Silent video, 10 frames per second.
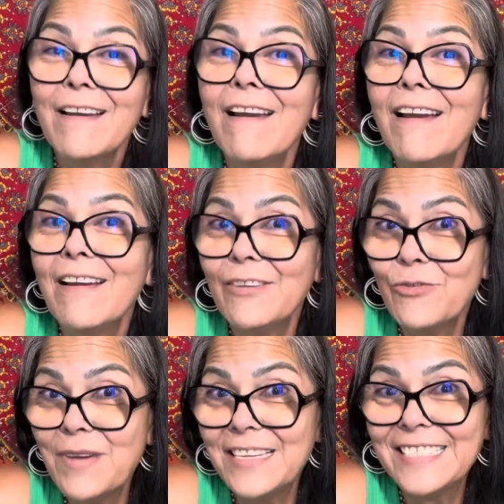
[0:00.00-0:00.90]
And
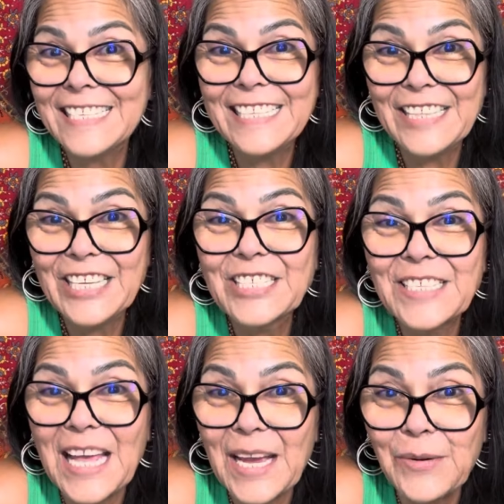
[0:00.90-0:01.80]
you may say things
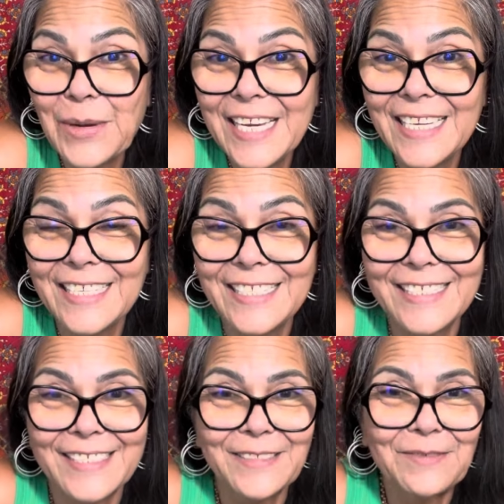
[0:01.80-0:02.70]
sideways.
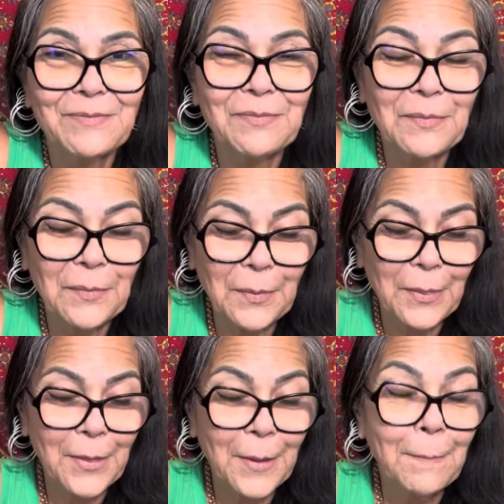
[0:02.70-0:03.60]

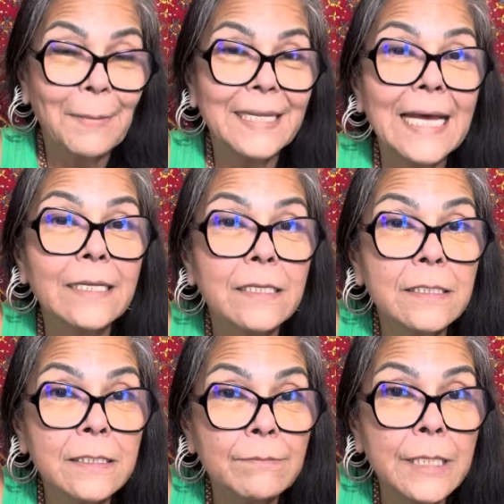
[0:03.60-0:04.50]
But that
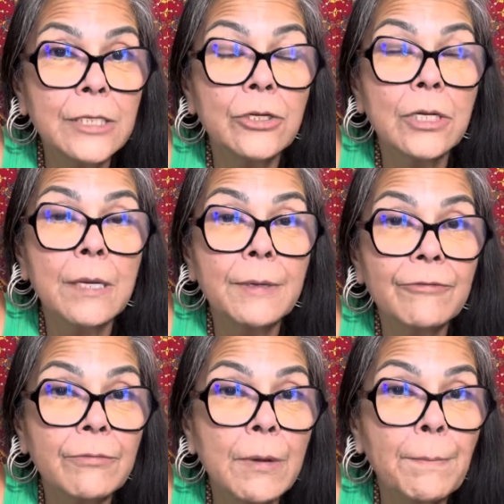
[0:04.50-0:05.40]
doesn't mean you're coming
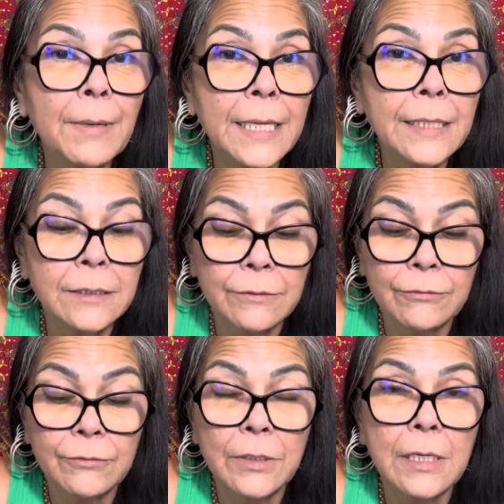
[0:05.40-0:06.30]
from a place of
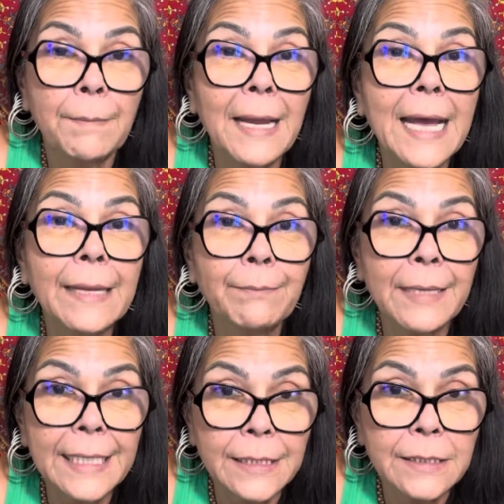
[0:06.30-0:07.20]
a bad
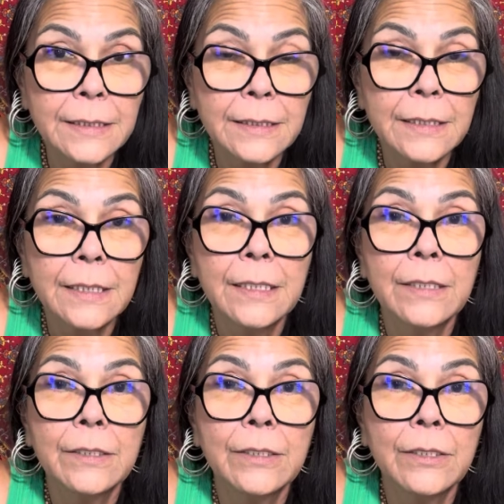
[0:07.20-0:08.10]
place,
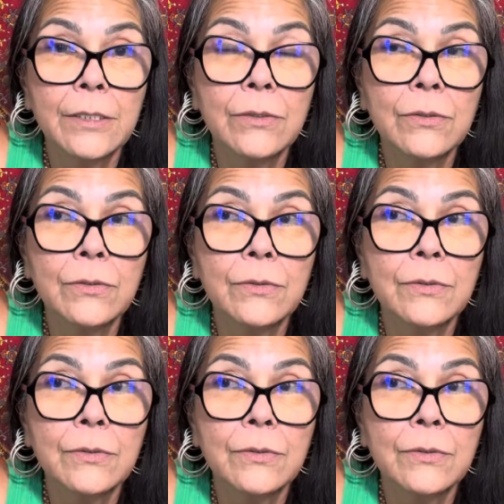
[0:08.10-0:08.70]
you know?